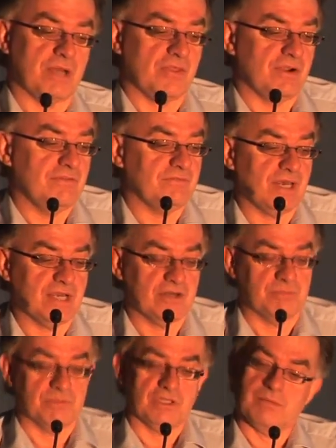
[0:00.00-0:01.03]
about their
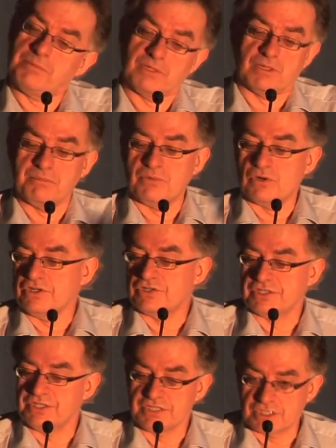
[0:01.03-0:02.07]
environment, they may become more
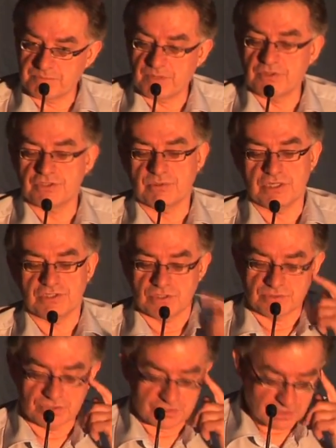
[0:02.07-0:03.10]
interested in spiritual issues and